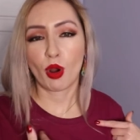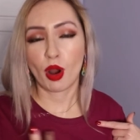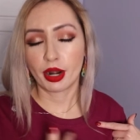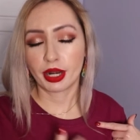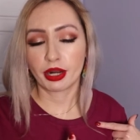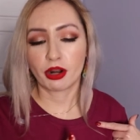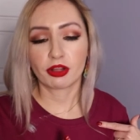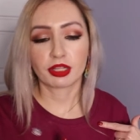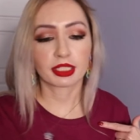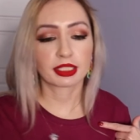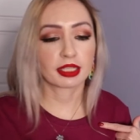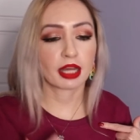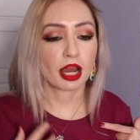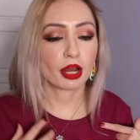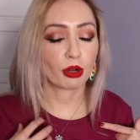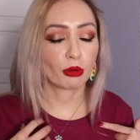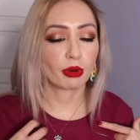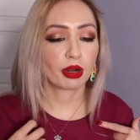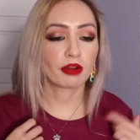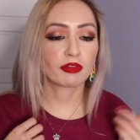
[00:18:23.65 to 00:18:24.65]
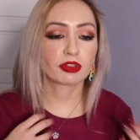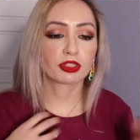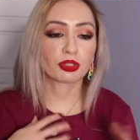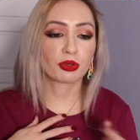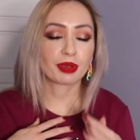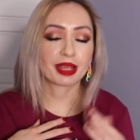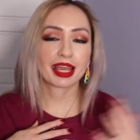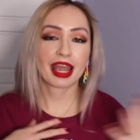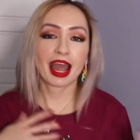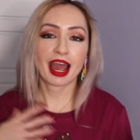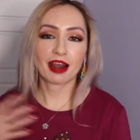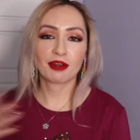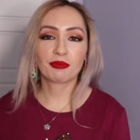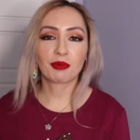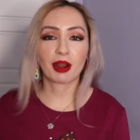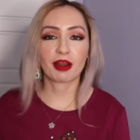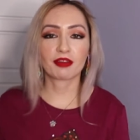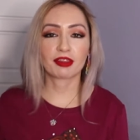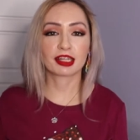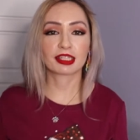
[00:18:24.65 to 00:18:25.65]
on it on the side or whatever, so we
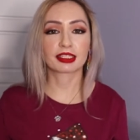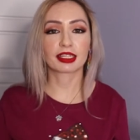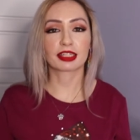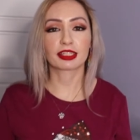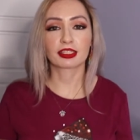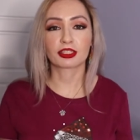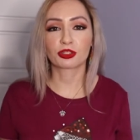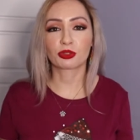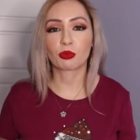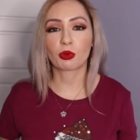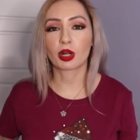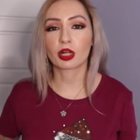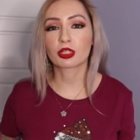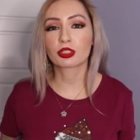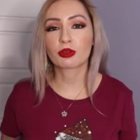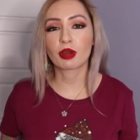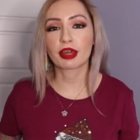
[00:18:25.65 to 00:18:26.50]
can wear things like this to work.